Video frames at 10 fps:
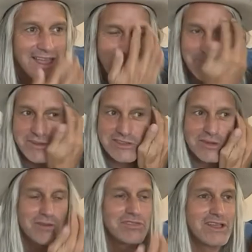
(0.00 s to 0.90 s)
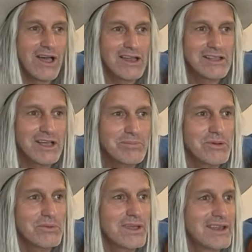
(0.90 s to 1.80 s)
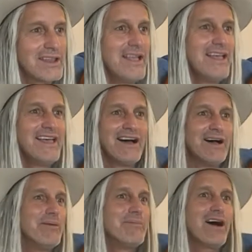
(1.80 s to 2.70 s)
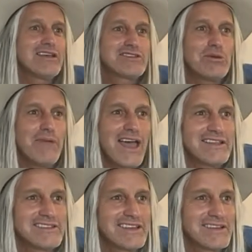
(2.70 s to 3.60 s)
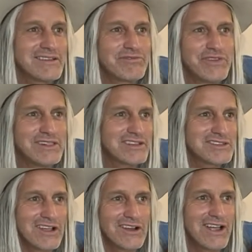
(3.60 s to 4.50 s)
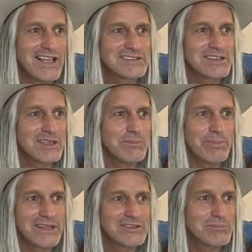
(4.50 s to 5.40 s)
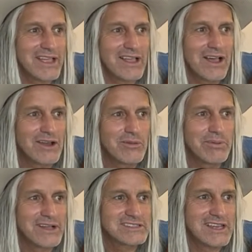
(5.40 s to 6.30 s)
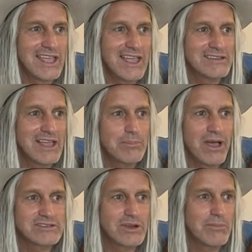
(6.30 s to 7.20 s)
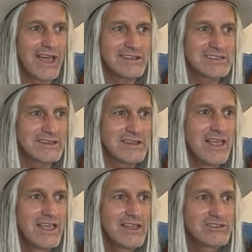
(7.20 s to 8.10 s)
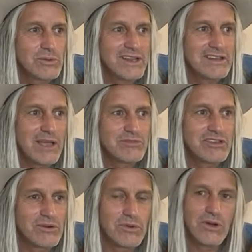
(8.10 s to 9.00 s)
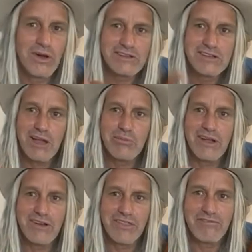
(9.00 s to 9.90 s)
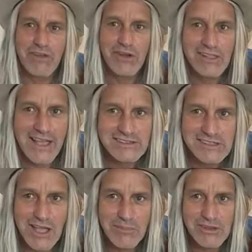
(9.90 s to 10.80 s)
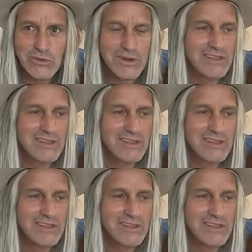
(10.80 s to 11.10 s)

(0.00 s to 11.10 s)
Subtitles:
that episode of The Odd Couple when Oscar Madison, Felix Unger bets him like $100 that he can't type Oscar Madison 20 times in a row on his typewriter. And the very last time, the